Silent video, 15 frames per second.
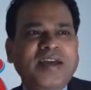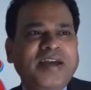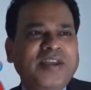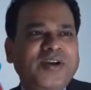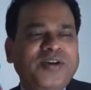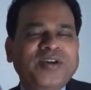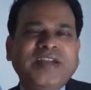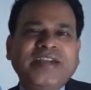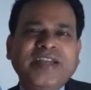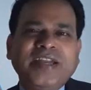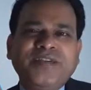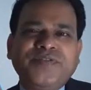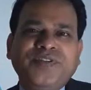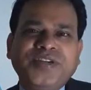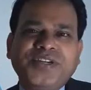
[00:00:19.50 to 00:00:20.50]
You know,
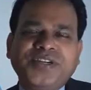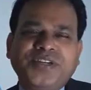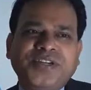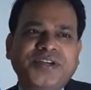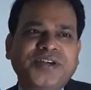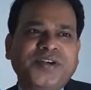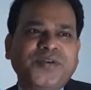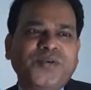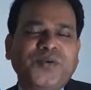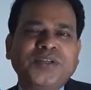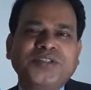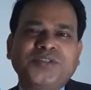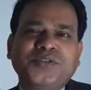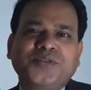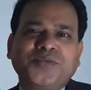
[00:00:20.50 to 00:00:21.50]
Kingfisher
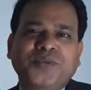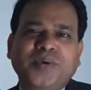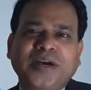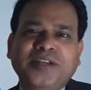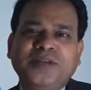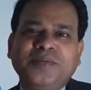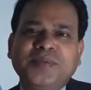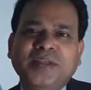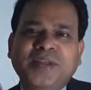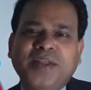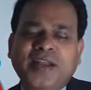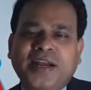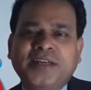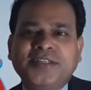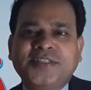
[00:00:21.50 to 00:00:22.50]
was one of the
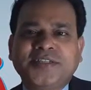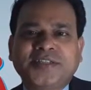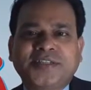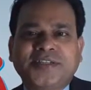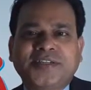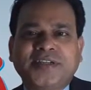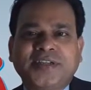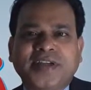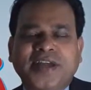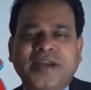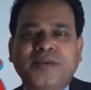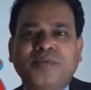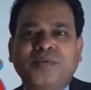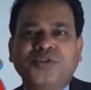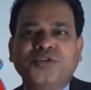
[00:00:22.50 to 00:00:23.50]
largest
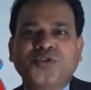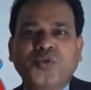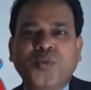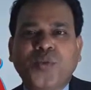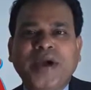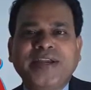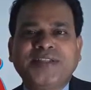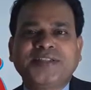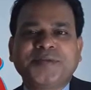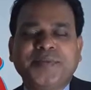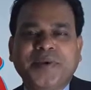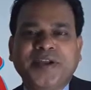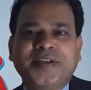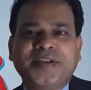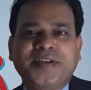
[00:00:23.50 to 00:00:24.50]
and most
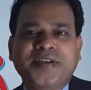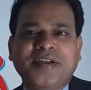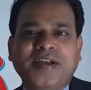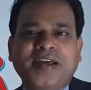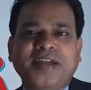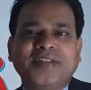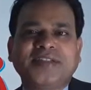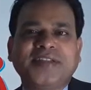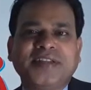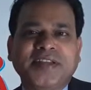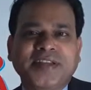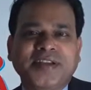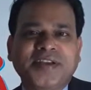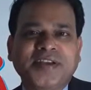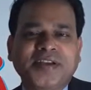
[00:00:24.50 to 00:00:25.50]
widespread airlines
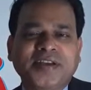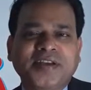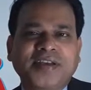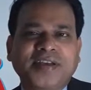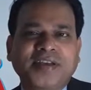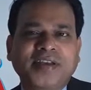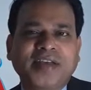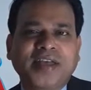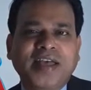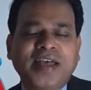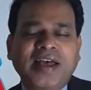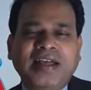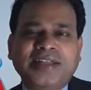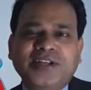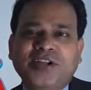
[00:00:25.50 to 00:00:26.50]
in India,
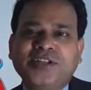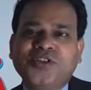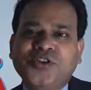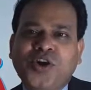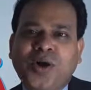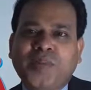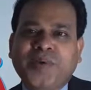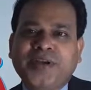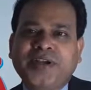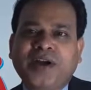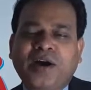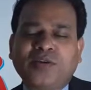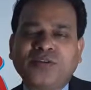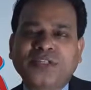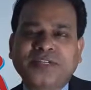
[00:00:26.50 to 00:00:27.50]
and they also
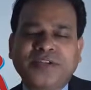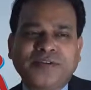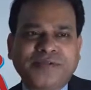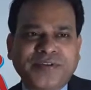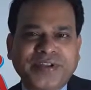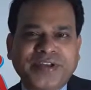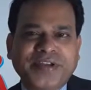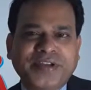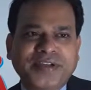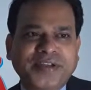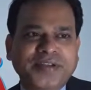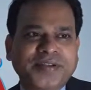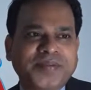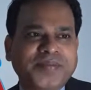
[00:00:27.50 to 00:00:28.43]
operate outside of India.